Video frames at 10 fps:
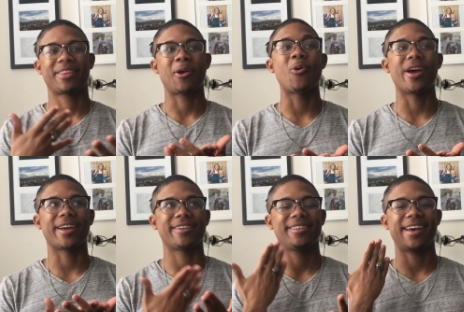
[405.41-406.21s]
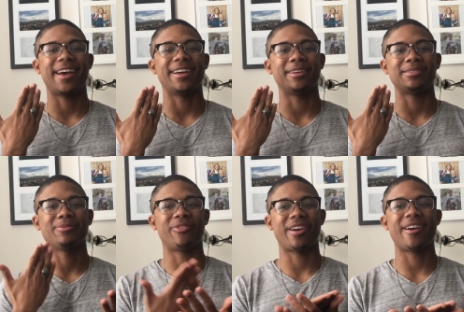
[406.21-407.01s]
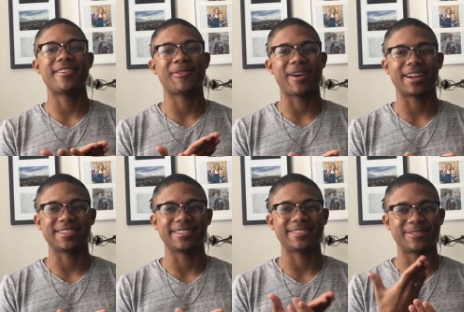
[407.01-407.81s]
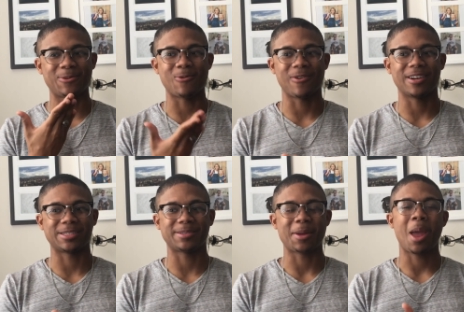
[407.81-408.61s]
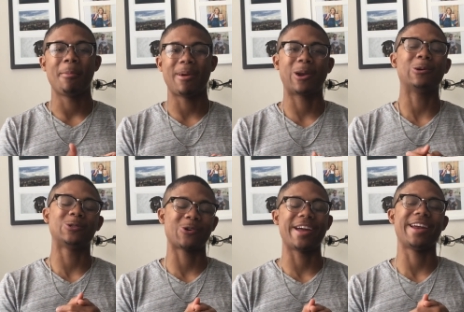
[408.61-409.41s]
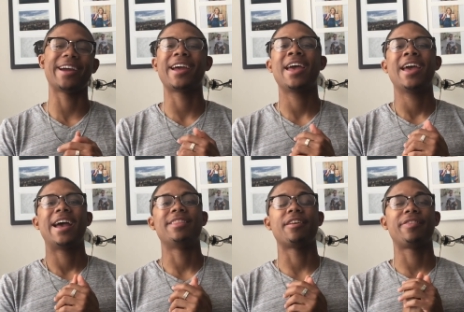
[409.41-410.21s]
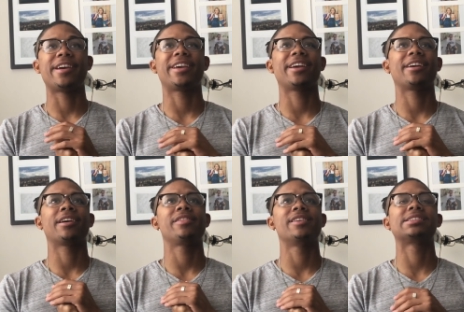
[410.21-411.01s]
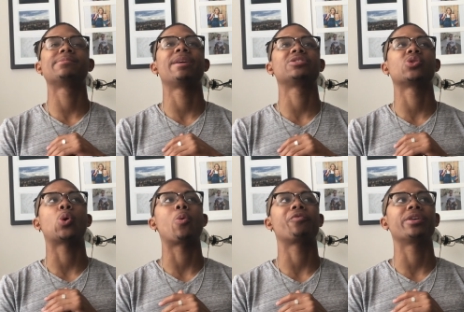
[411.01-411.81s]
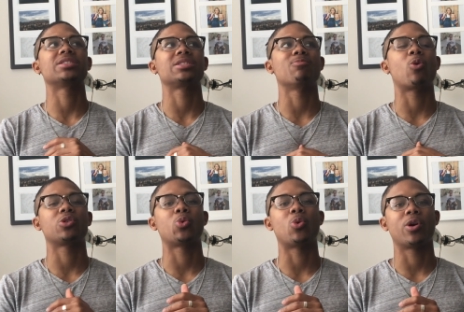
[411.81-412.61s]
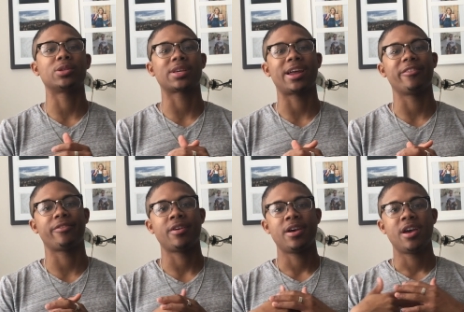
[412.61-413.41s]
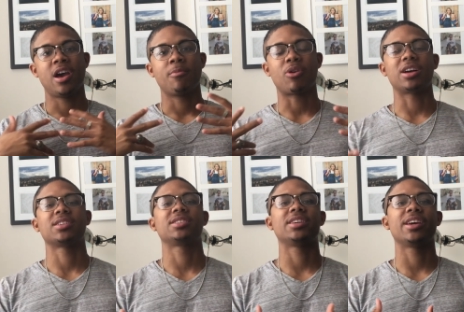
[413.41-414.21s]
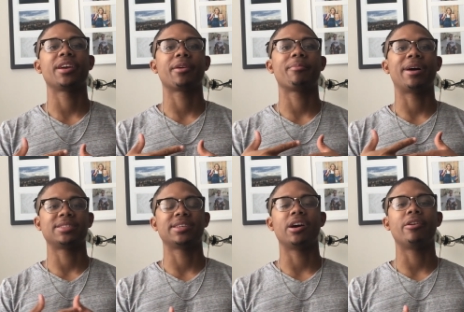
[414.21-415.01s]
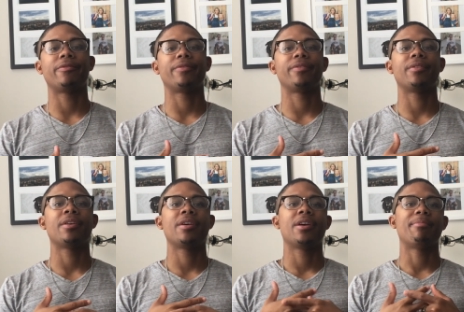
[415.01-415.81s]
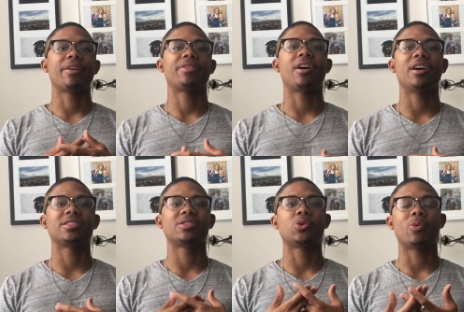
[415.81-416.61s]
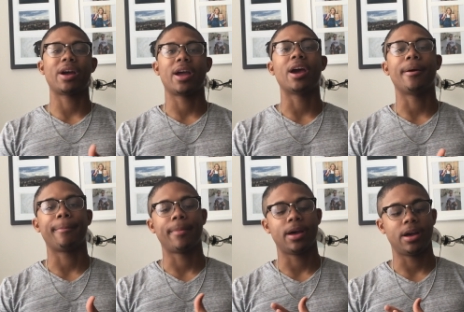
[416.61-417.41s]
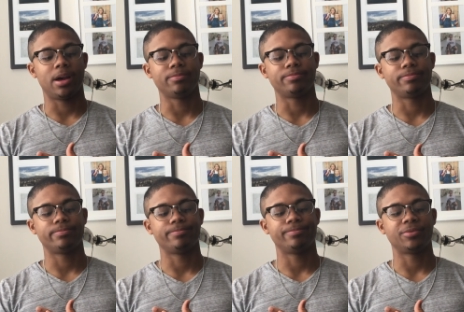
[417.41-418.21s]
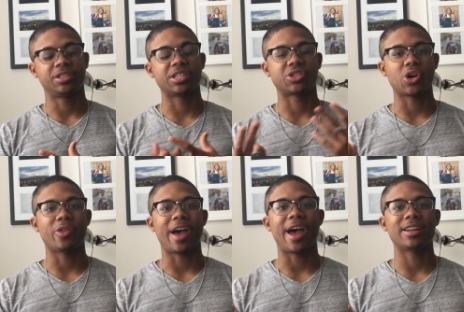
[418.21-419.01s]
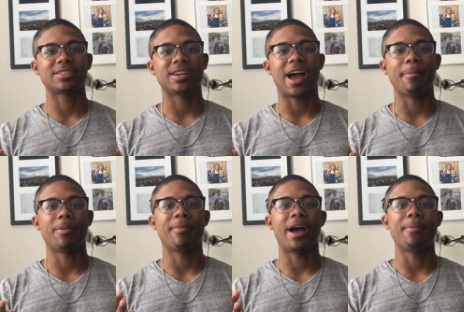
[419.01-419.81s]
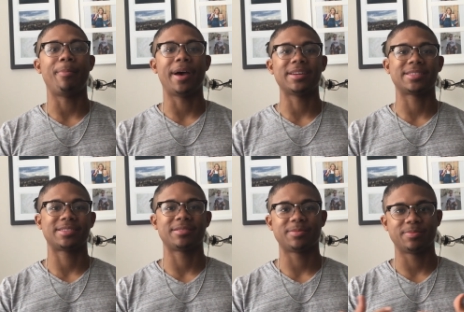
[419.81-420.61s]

quick and very directed towards medical training. And the thinking this semester hopefully is more towards kind of processing myself, my thoughts, who I am, just so that I'm in my best